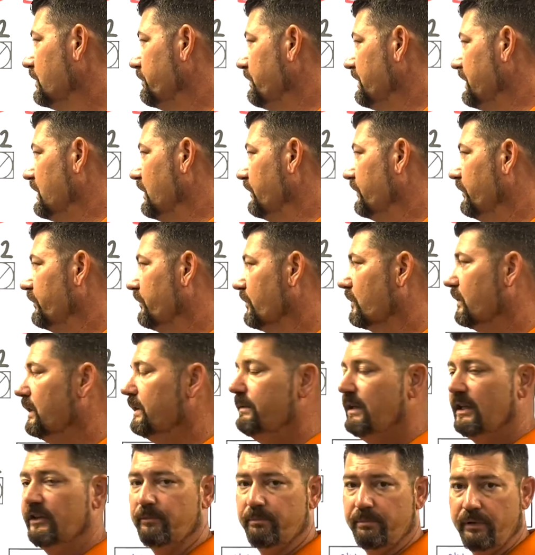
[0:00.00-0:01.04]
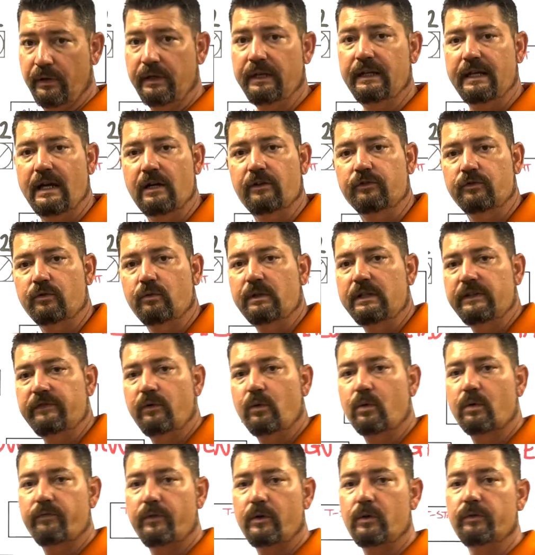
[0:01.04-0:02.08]
because it's putting out
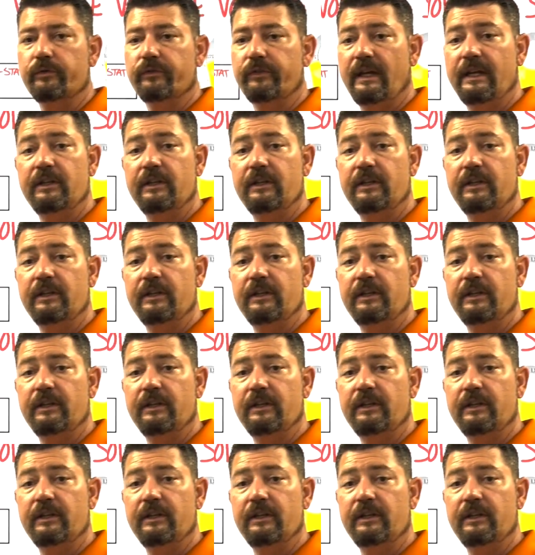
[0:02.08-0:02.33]
24 volts.